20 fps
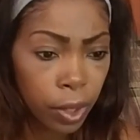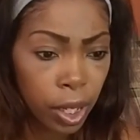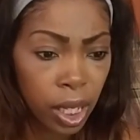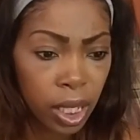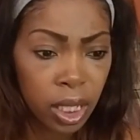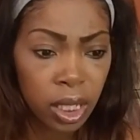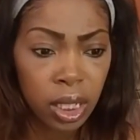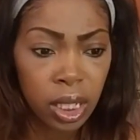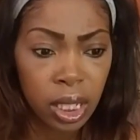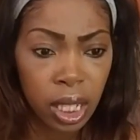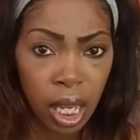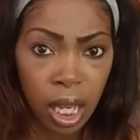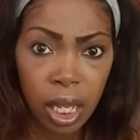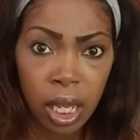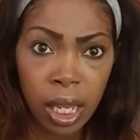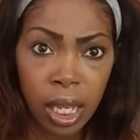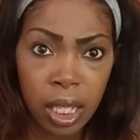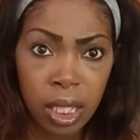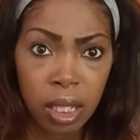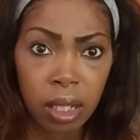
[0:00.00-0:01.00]
brand. It's just I
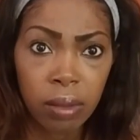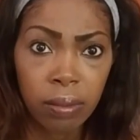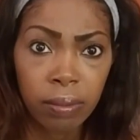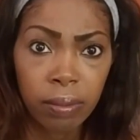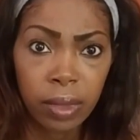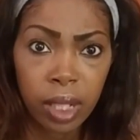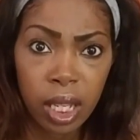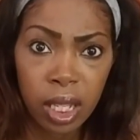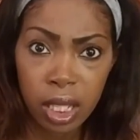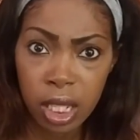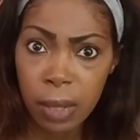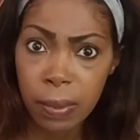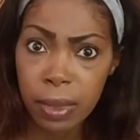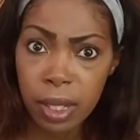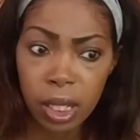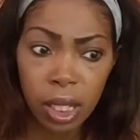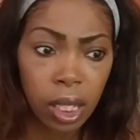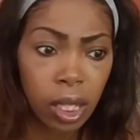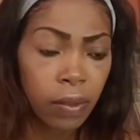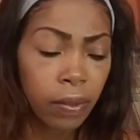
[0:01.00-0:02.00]
guess a
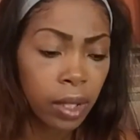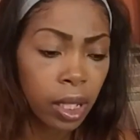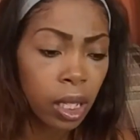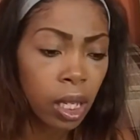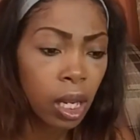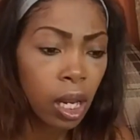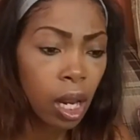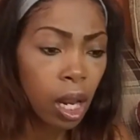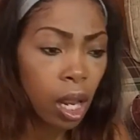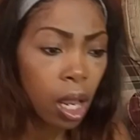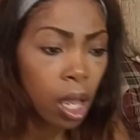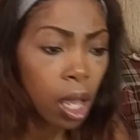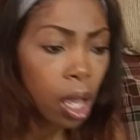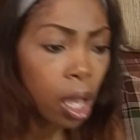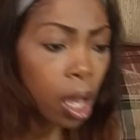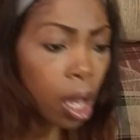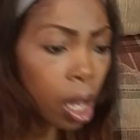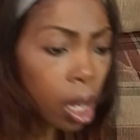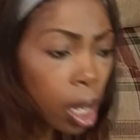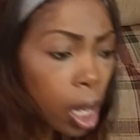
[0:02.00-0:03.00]
subsidy of it.
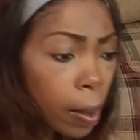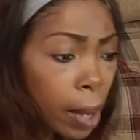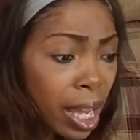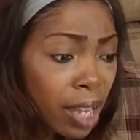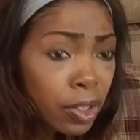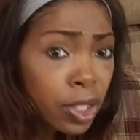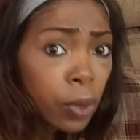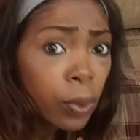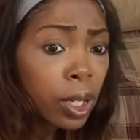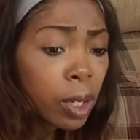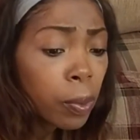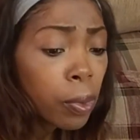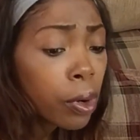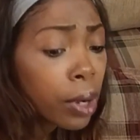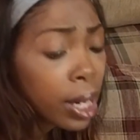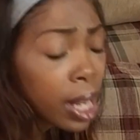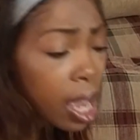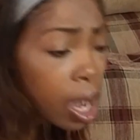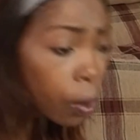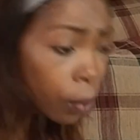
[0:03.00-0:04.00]
I also want to
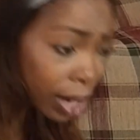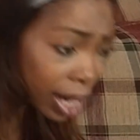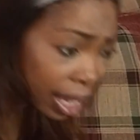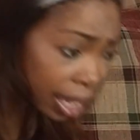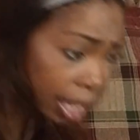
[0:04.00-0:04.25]
point out,